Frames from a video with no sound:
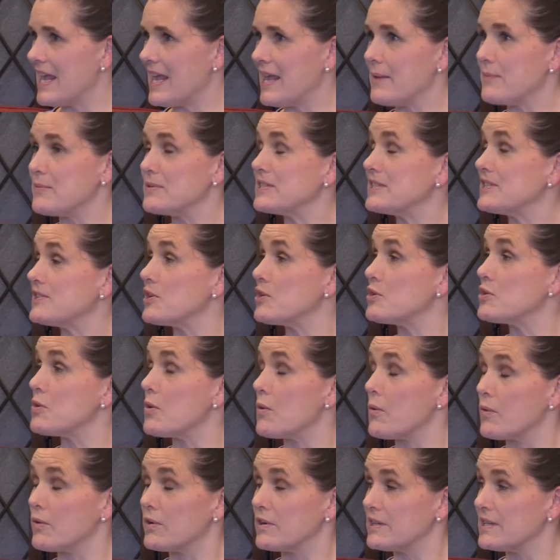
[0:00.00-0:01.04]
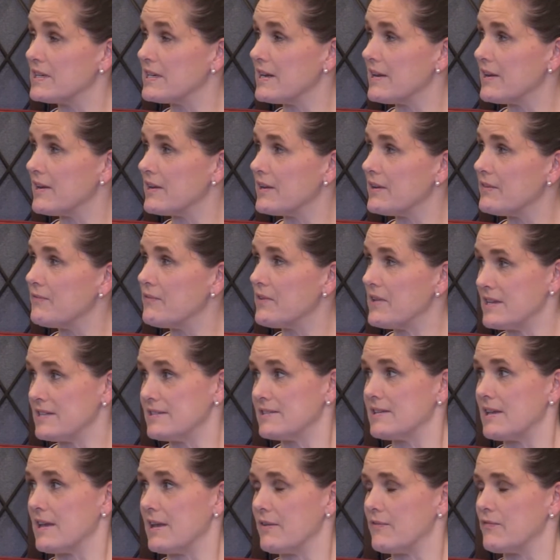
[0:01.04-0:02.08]
It was an ordinary
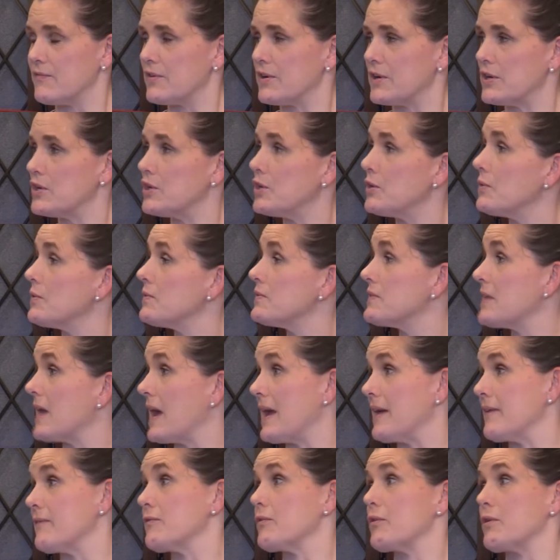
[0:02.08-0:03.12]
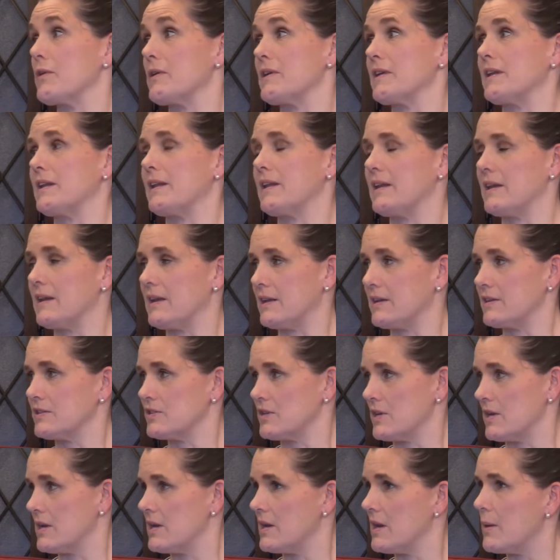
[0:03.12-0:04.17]
visit for a new thyroid
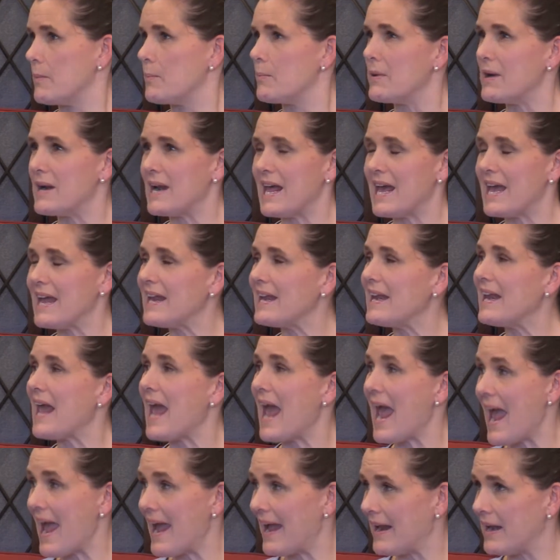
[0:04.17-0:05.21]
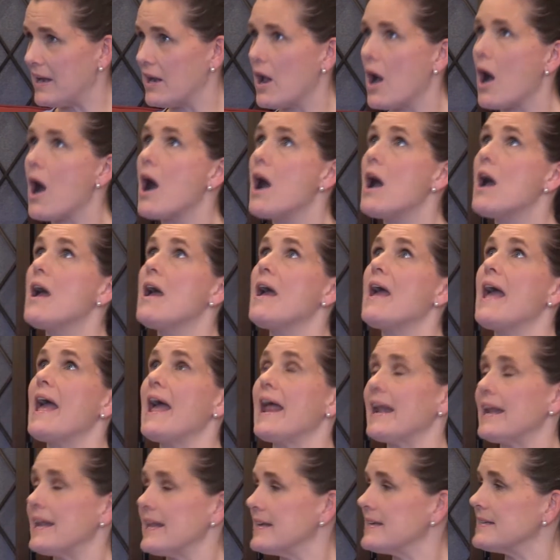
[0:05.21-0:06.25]
condition, but I'd had
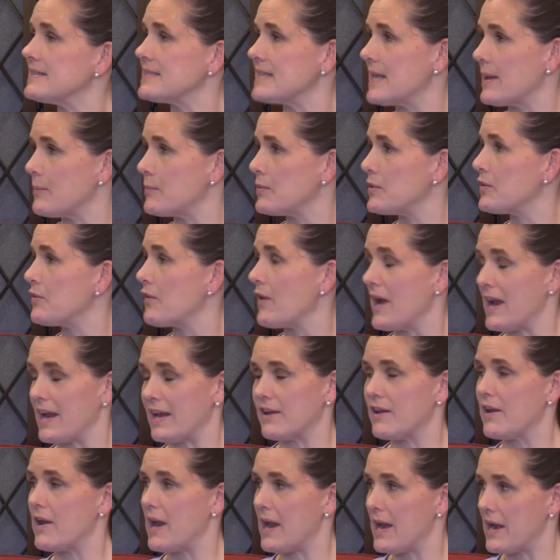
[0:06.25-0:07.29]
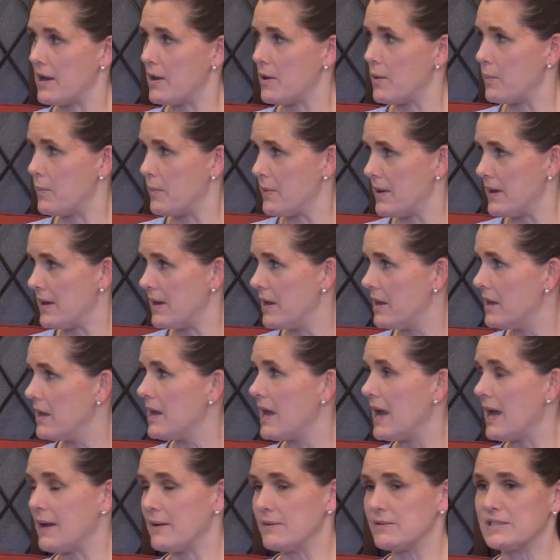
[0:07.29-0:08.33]
headaches that would crack your head open.
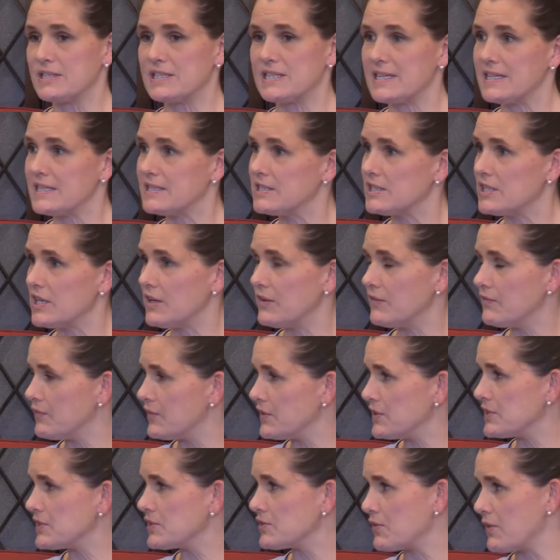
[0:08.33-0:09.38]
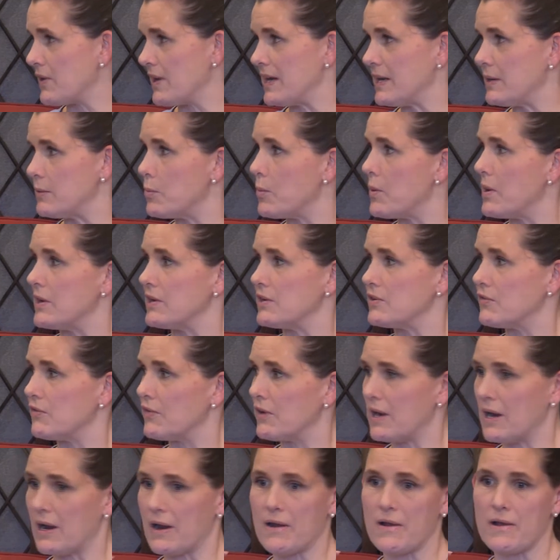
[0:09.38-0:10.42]
I was teaching first grade and
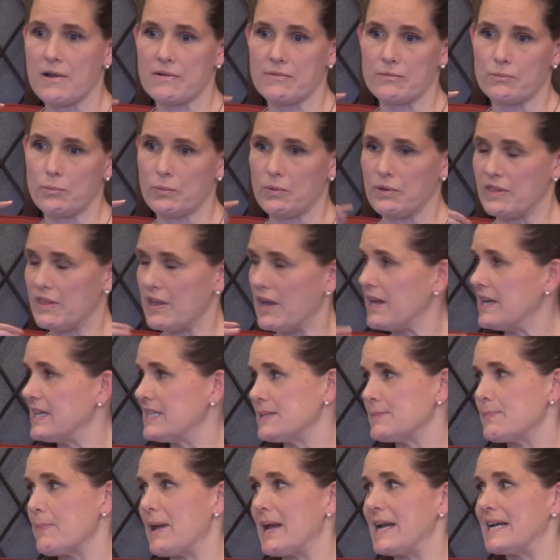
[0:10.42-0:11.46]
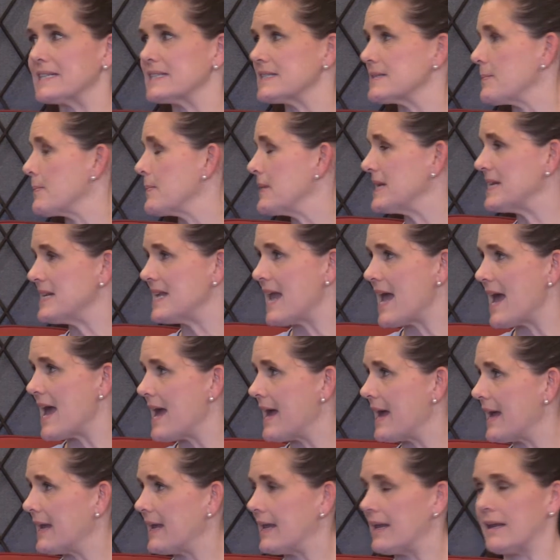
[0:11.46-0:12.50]
wandering around with ice packs in my
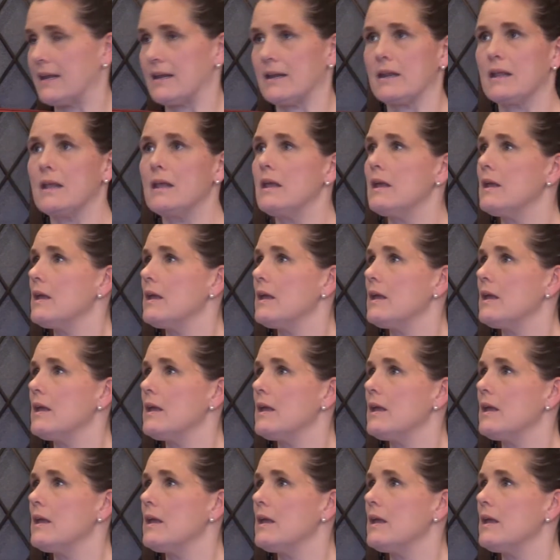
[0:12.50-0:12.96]
neck and